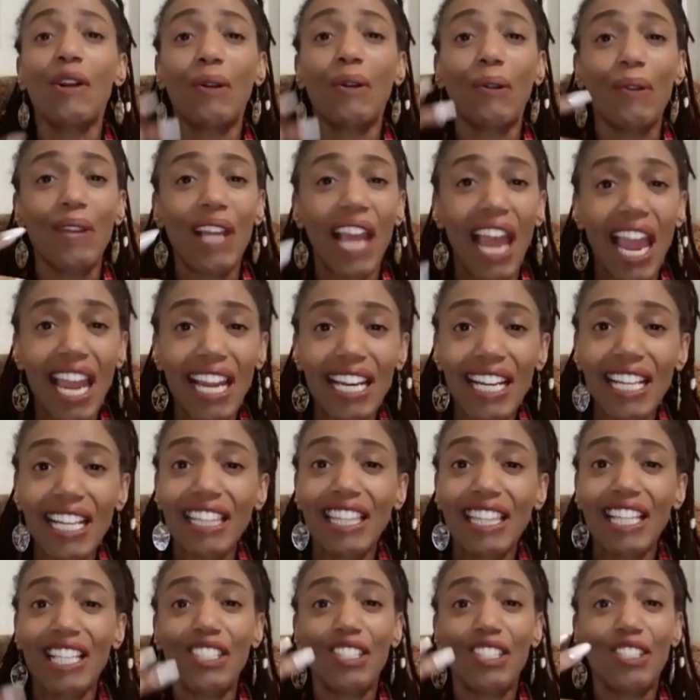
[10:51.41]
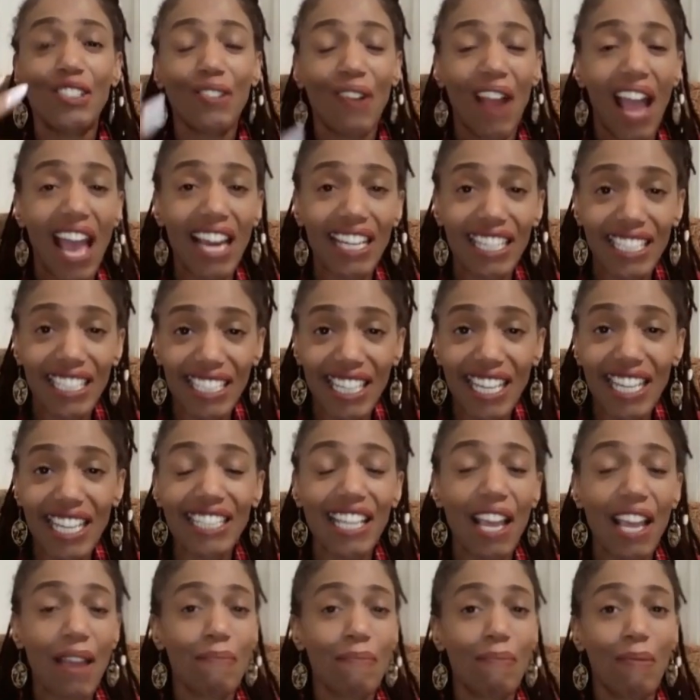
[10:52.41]
creating these
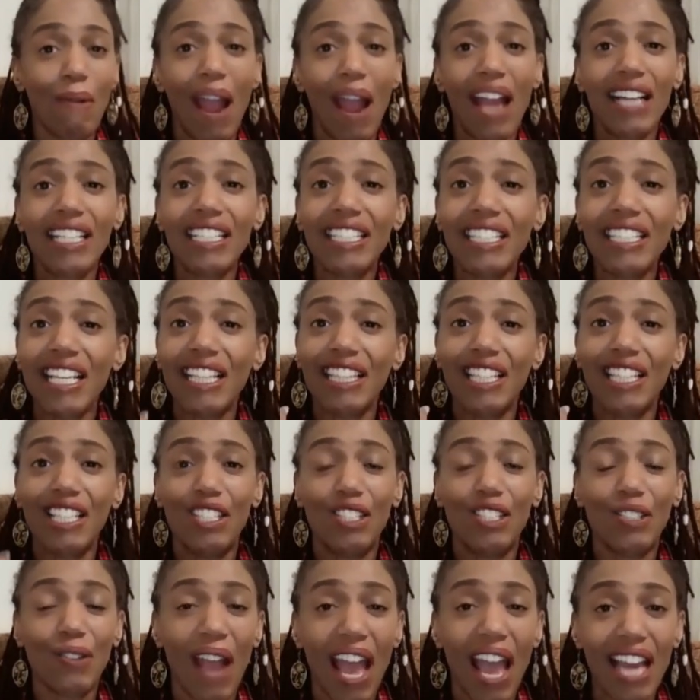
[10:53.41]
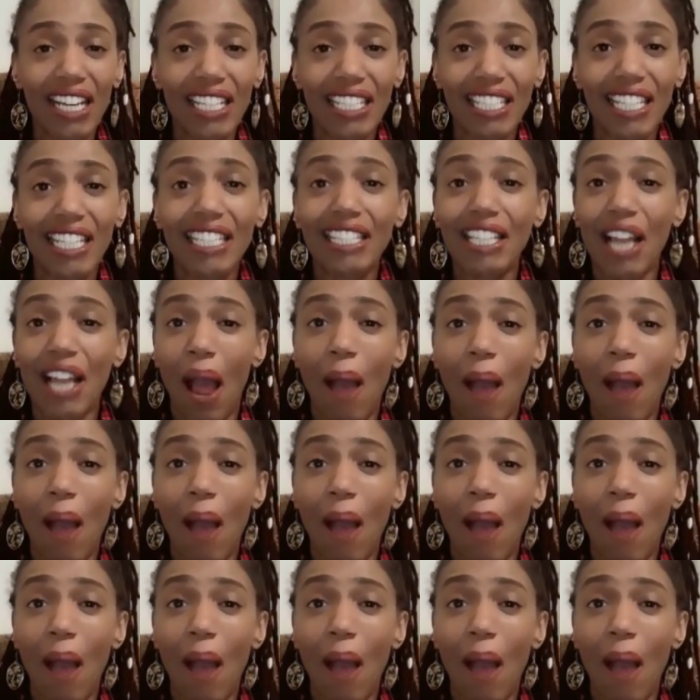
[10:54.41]
strategies and practicing these strategies that